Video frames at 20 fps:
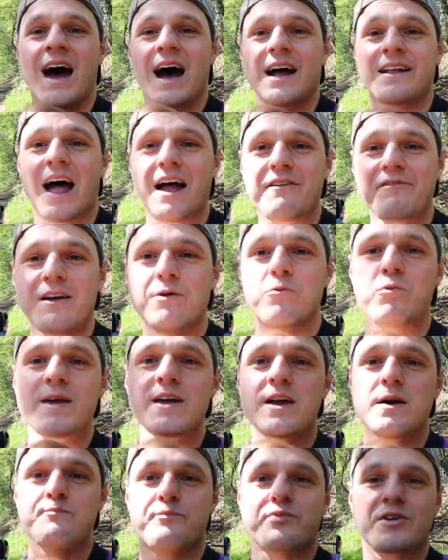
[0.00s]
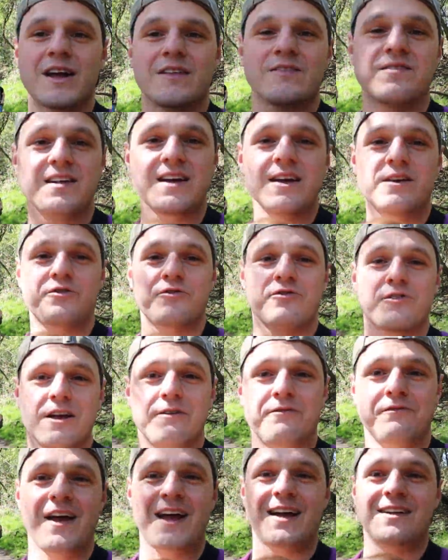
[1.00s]
And I think we can bring these
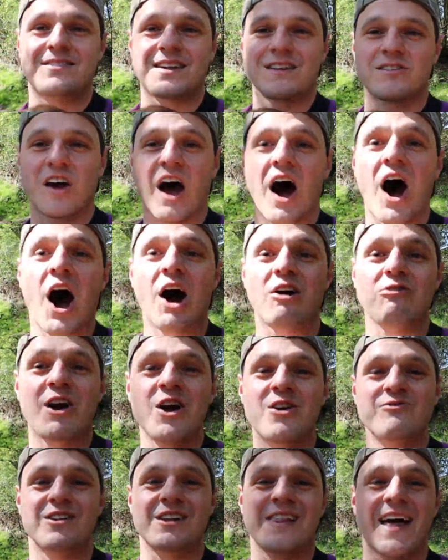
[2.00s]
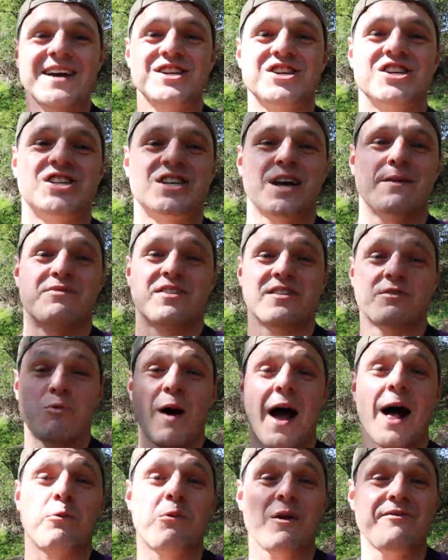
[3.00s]
three things into our own relationships as
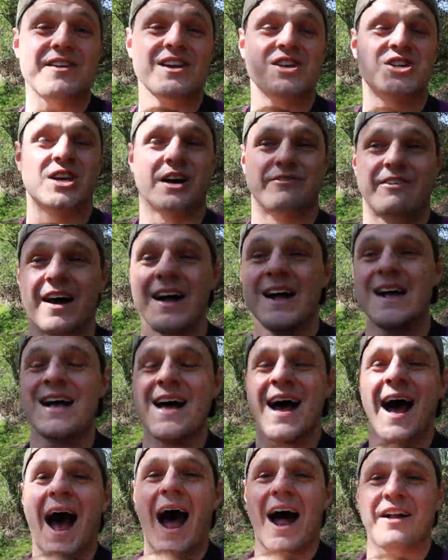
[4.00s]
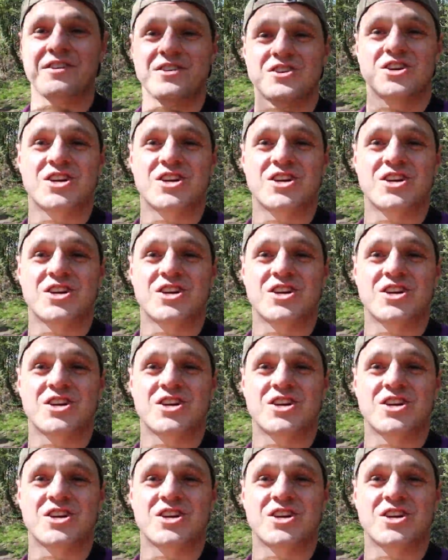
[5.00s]
well with each other as a